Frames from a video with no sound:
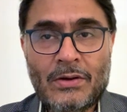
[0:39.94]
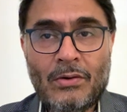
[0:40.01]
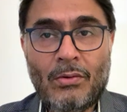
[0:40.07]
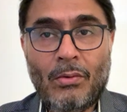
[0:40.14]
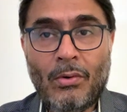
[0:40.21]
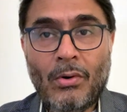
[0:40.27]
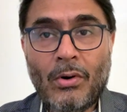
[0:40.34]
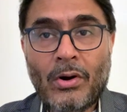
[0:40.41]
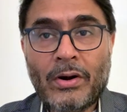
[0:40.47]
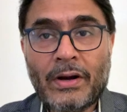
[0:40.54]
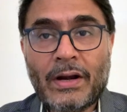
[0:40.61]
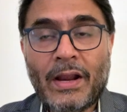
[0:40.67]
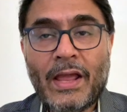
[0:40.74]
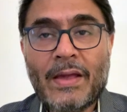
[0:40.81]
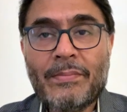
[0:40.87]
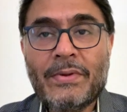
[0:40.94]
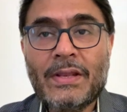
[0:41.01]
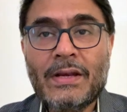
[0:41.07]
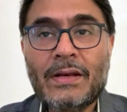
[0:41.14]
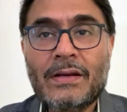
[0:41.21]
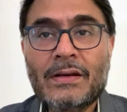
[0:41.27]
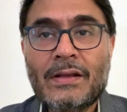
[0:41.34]
or have
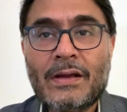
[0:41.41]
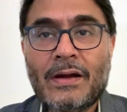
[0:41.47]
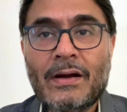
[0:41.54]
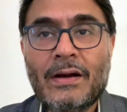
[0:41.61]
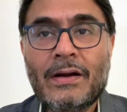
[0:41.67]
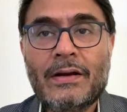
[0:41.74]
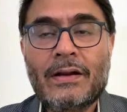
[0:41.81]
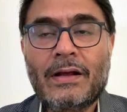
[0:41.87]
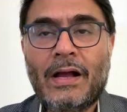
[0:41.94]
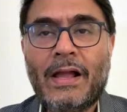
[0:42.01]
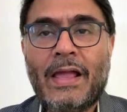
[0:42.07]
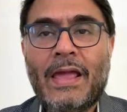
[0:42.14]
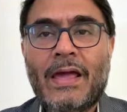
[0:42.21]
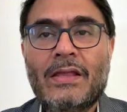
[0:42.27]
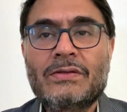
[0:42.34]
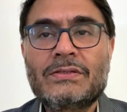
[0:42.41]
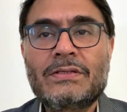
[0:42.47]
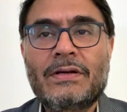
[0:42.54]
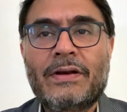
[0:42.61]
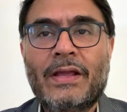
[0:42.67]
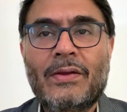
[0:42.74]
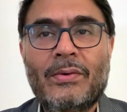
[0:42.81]
been incurred against
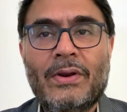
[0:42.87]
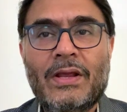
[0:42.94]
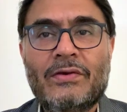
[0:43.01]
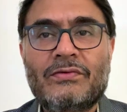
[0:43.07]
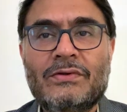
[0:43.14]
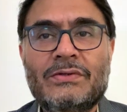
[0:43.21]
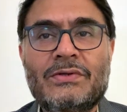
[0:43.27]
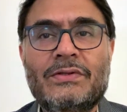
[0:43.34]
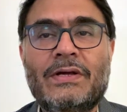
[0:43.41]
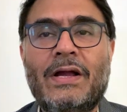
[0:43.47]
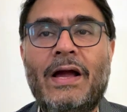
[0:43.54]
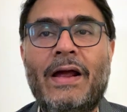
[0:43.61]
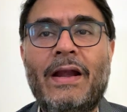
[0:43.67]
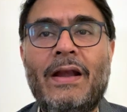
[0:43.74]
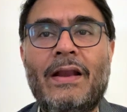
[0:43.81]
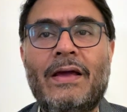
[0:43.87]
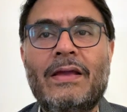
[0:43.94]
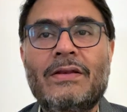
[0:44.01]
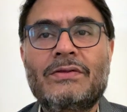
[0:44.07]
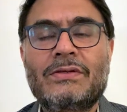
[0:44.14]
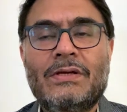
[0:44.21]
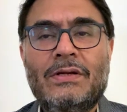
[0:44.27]
the regulations or the
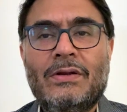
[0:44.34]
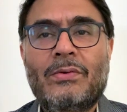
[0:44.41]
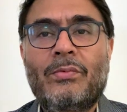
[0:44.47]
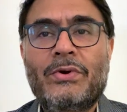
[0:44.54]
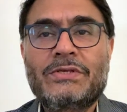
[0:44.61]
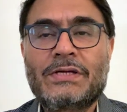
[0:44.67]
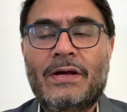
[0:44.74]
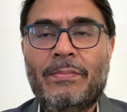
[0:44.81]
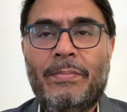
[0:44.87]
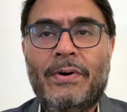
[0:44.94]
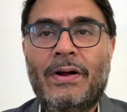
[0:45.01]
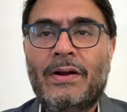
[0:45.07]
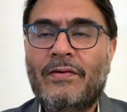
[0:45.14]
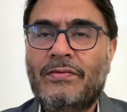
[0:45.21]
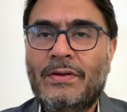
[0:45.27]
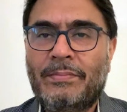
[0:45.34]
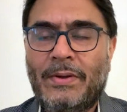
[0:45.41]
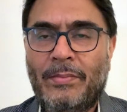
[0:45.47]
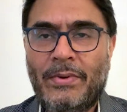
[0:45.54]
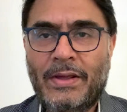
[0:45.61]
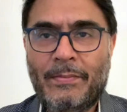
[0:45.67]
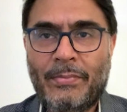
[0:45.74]
guidelines which are part of the
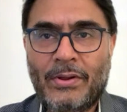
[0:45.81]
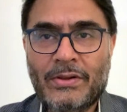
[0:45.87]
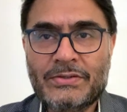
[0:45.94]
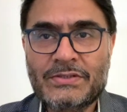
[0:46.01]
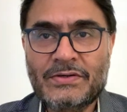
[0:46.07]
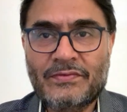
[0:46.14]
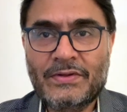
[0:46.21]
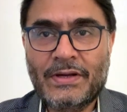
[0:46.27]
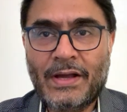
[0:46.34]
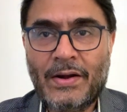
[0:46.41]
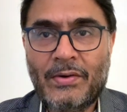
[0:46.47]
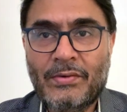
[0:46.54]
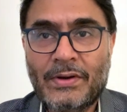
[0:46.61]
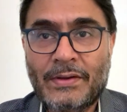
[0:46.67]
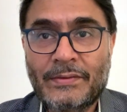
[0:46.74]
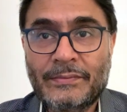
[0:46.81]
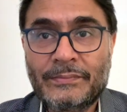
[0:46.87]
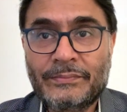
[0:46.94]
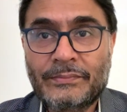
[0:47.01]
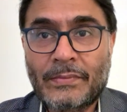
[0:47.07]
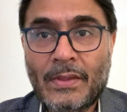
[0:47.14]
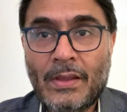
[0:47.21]
public policy of the country.
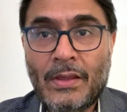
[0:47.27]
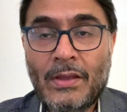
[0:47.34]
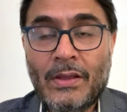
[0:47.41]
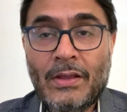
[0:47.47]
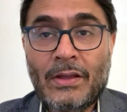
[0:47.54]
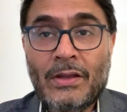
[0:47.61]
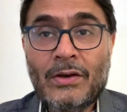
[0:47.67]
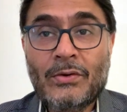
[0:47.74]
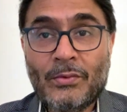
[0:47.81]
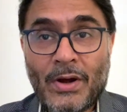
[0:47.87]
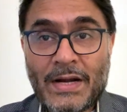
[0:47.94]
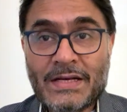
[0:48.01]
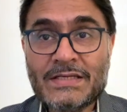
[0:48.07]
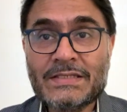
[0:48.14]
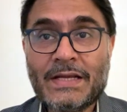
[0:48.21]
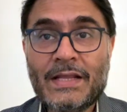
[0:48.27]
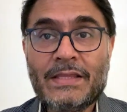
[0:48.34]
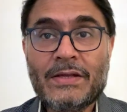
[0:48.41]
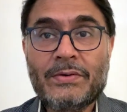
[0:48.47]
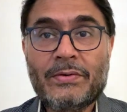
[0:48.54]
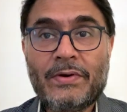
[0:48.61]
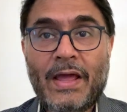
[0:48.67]
To understand
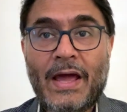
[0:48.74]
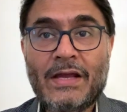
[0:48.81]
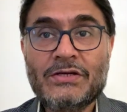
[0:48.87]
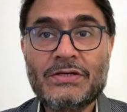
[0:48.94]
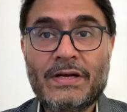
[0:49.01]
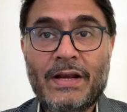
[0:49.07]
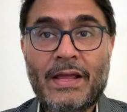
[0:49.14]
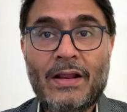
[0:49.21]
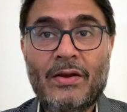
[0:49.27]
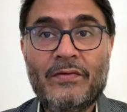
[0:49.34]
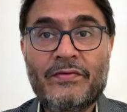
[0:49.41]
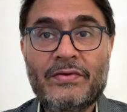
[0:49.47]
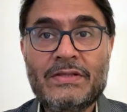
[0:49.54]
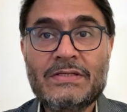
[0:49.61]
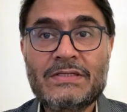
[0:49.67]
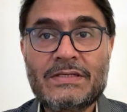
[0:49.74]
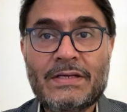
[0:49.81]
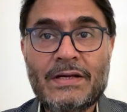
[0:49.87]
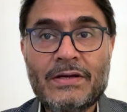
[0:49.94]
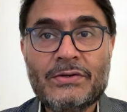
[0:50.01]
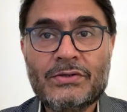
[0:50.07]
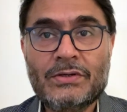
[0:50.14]
the rationale of
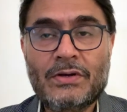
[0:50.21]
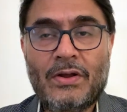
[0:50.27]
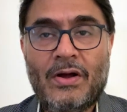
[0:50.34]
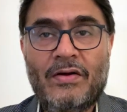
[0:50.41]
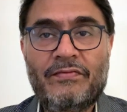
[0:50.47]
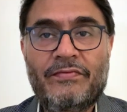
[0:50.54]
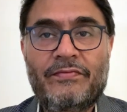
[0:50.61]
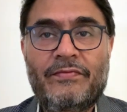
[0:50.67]
insertion of